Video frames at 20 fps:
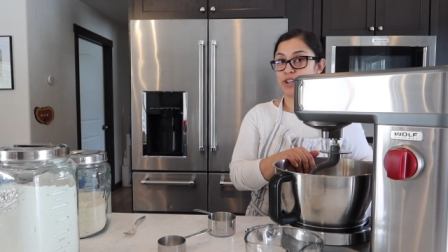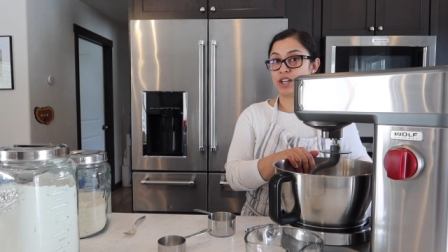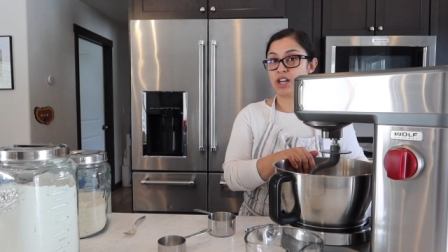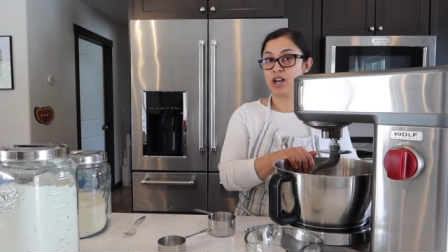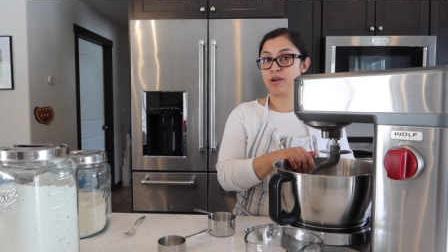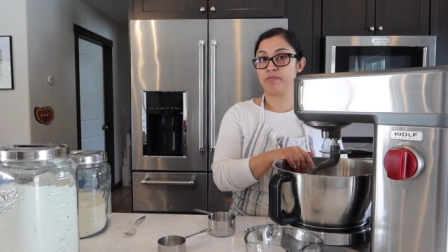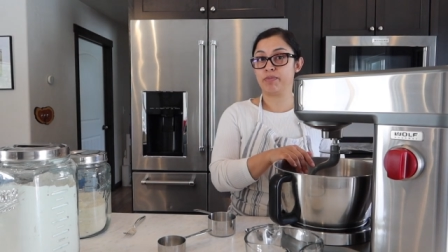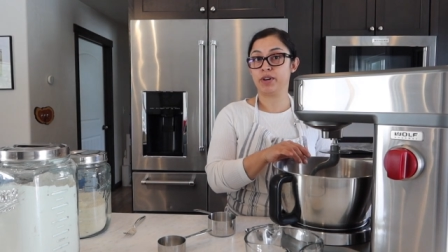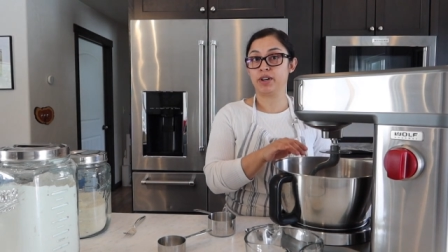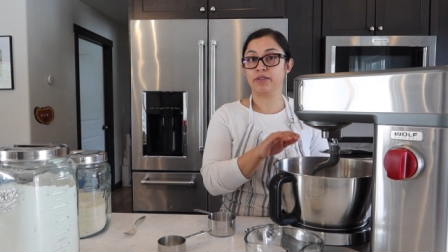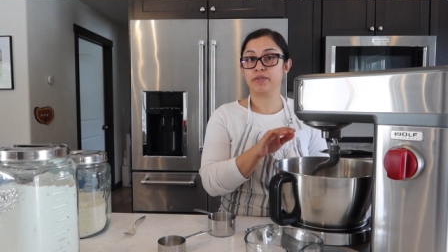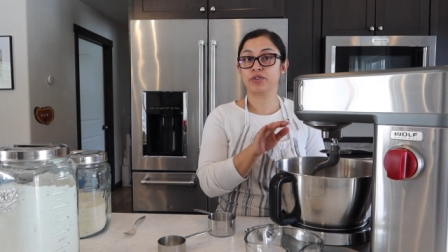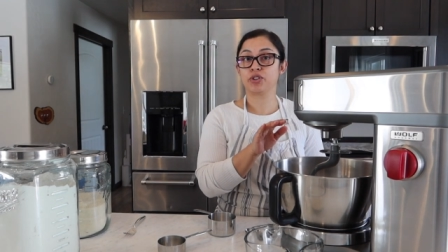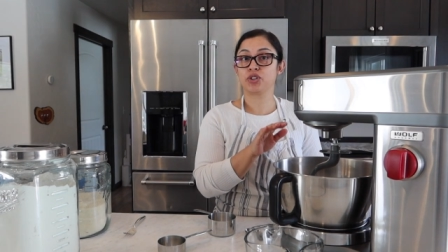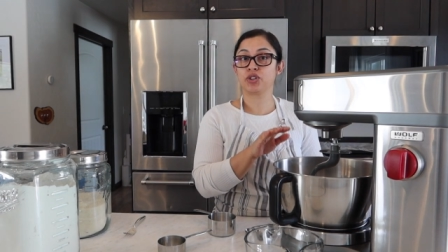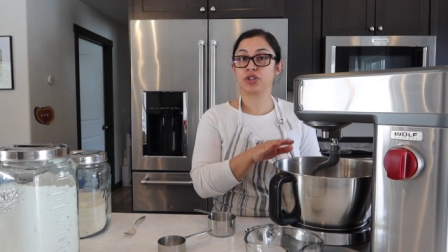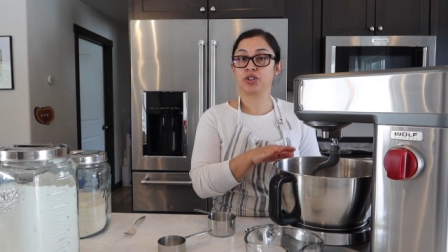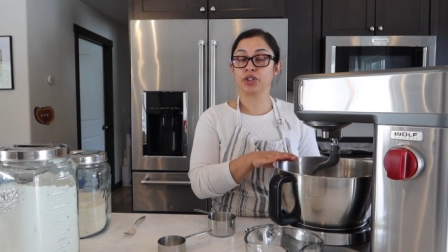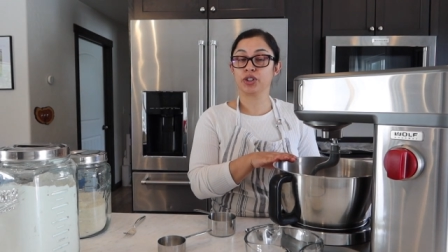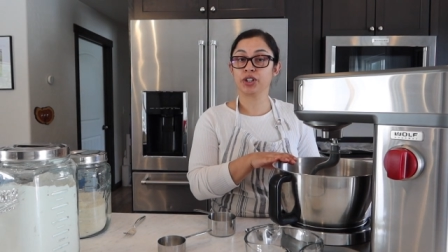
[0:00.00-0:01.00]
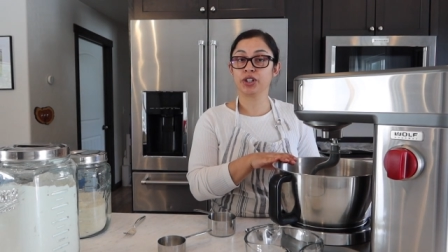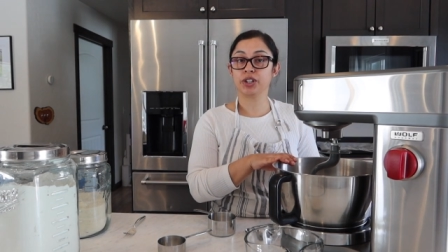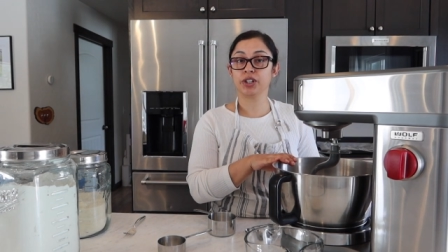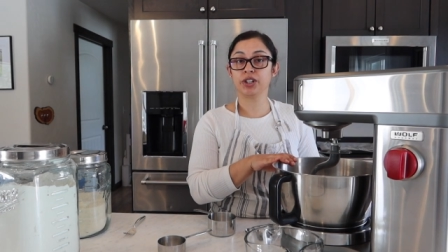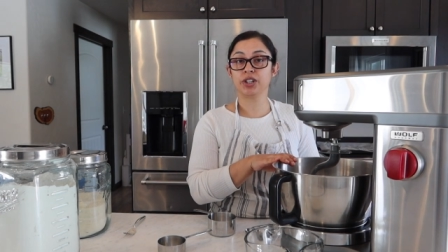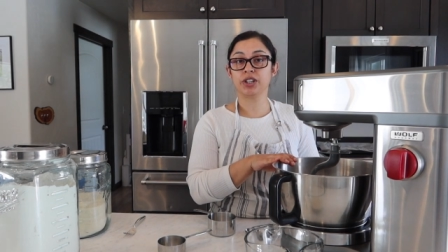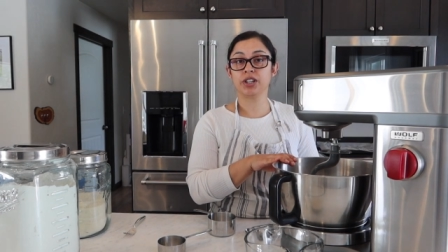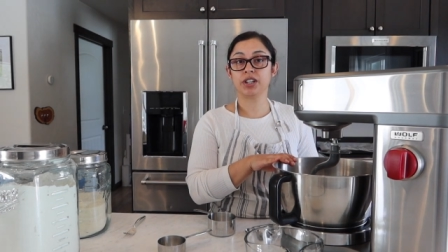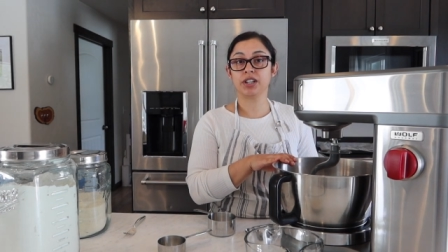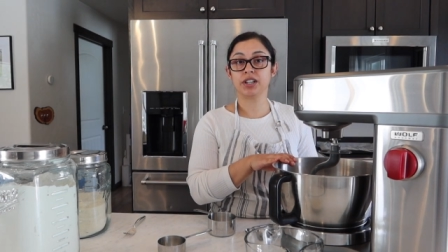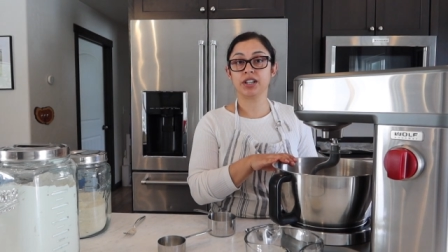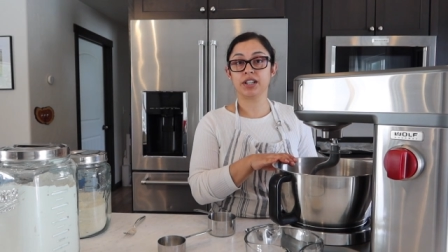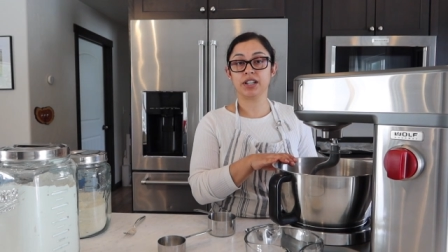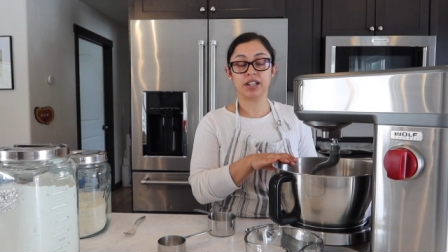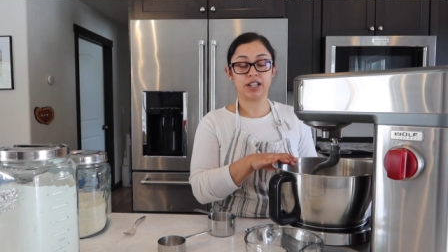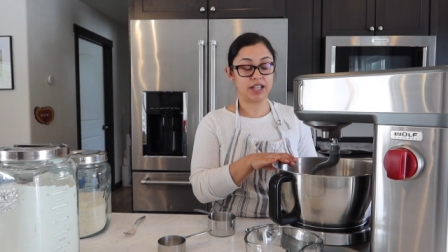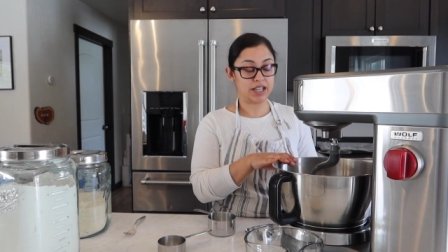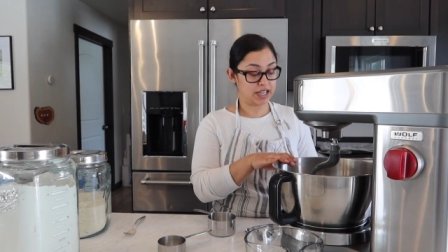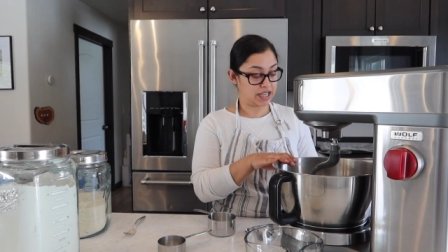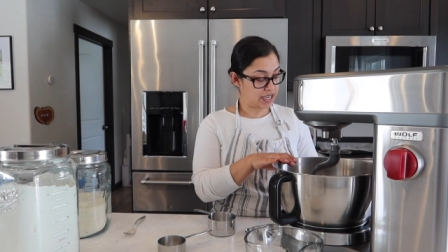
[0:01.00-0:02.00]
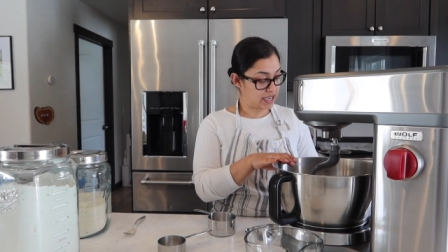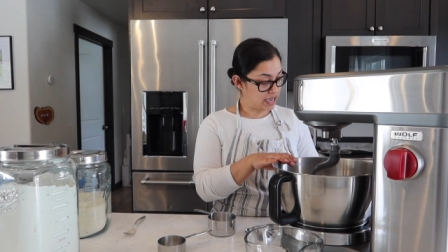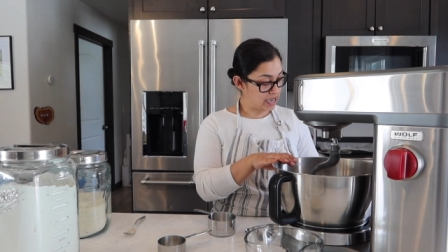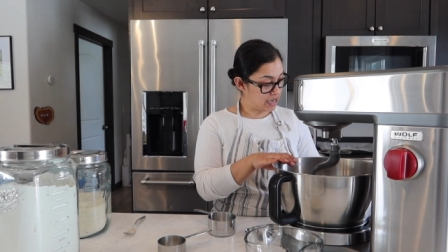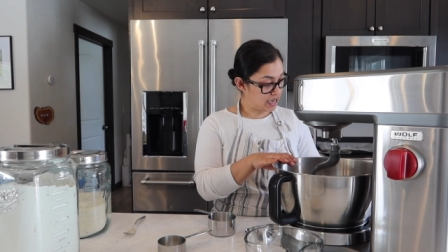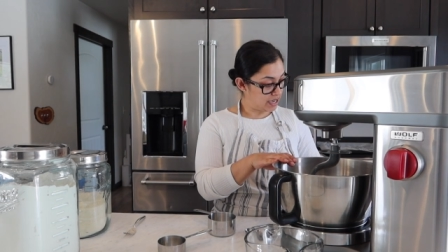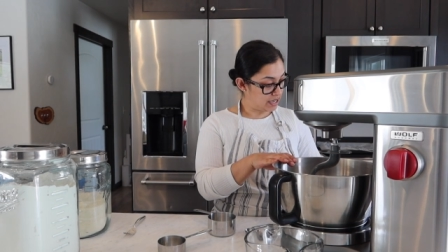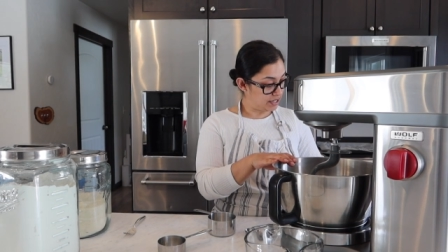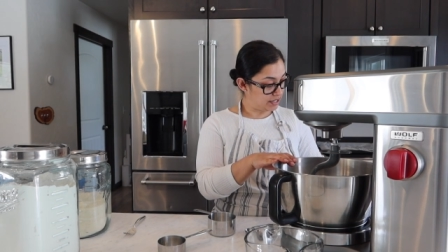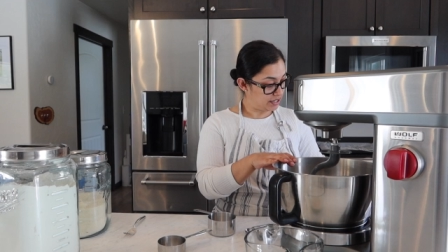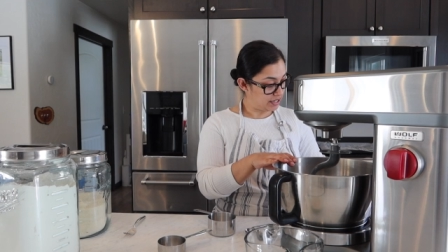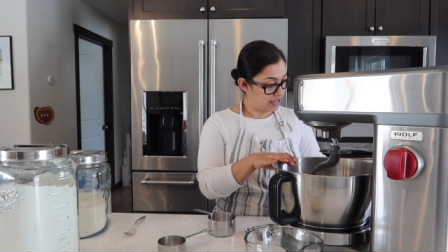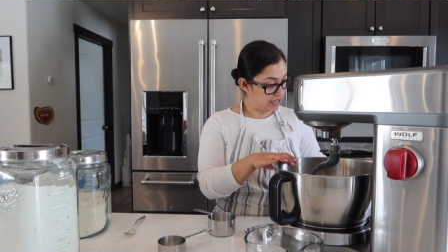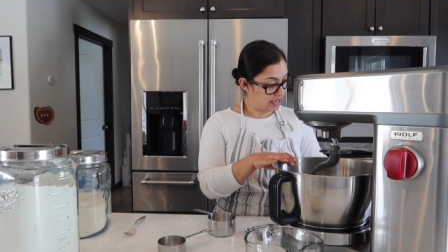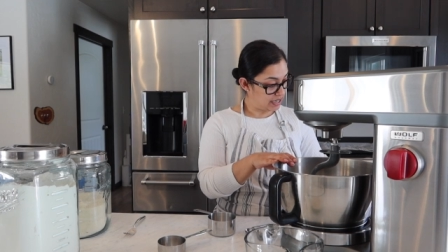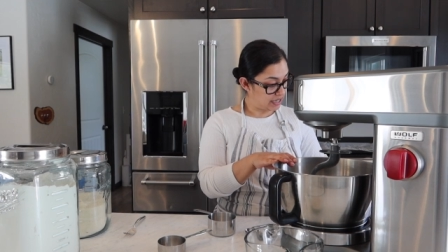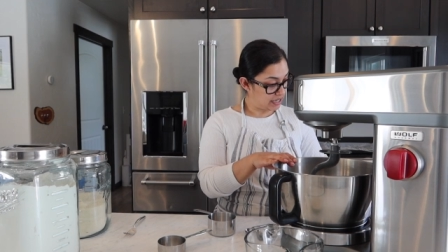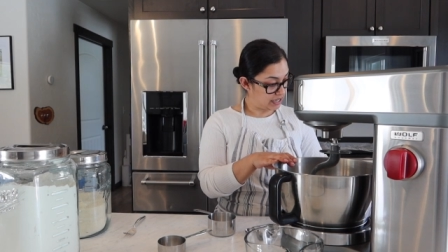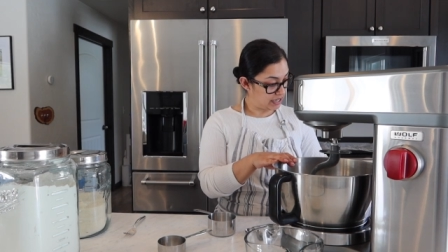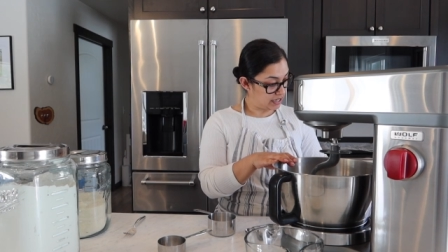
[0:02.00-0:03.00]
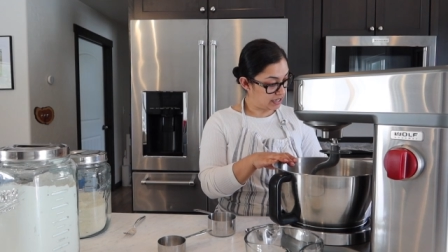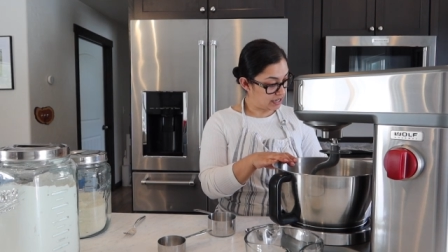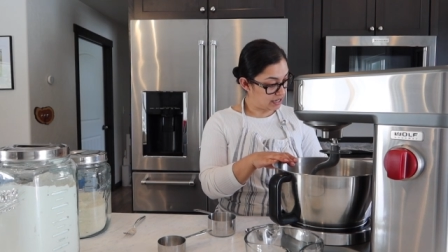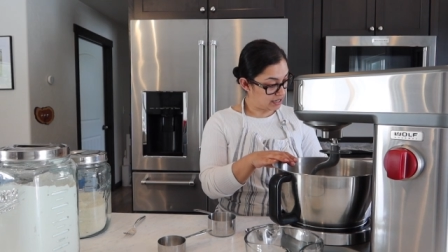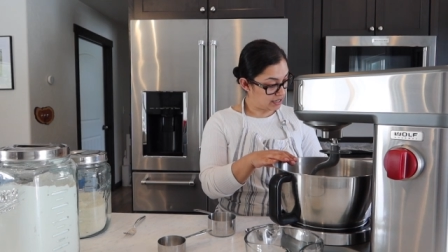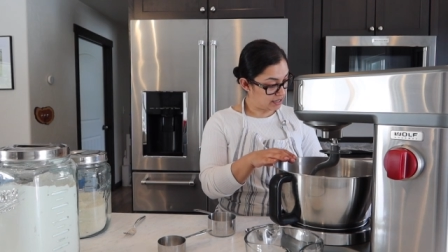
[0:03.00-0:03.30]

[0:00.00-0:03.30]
cup of sugar, and a